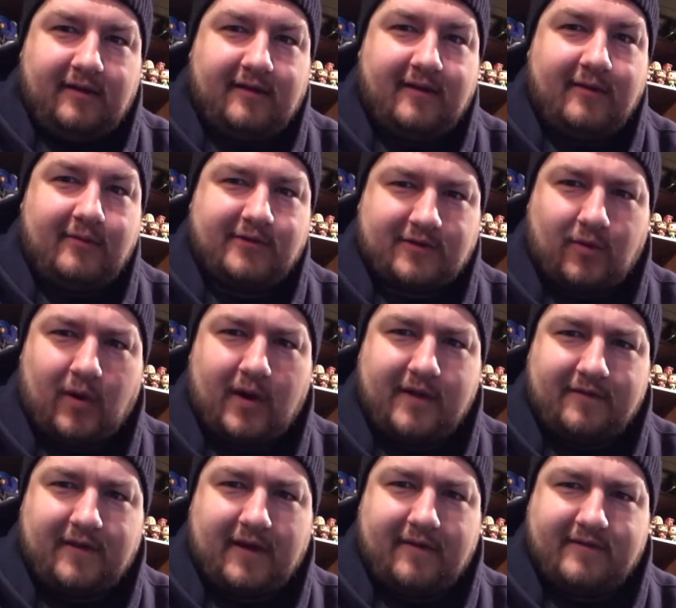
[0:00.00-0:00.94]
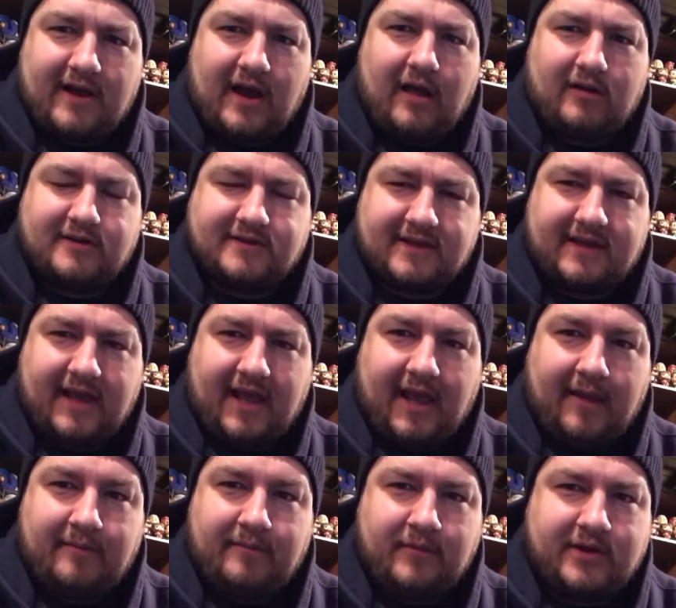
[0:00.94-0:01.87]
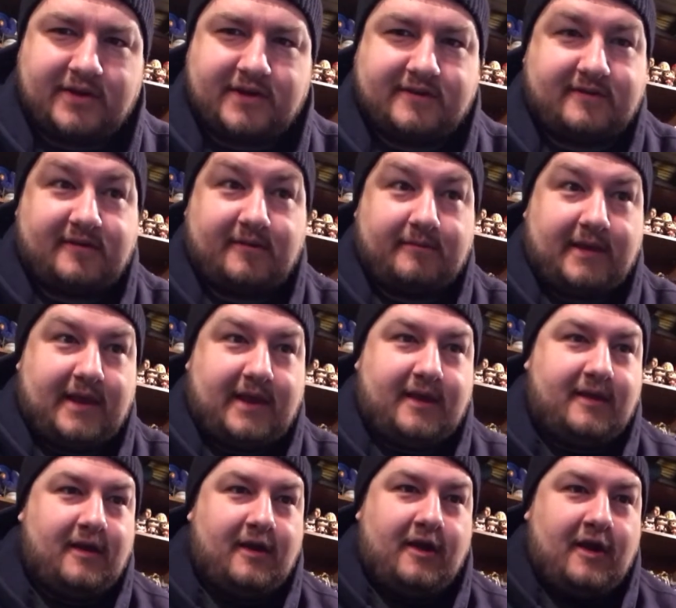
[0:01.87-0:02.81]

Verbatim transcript: It was $25 a game, which to me